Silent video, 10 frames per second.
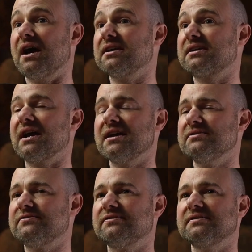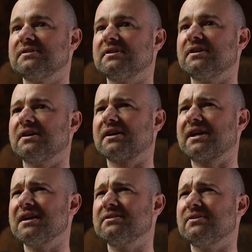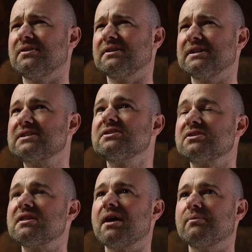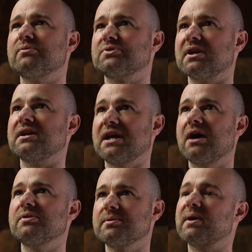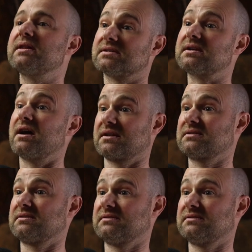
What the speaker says: I kind of listened to that and was like, yeah, I want to play the sax.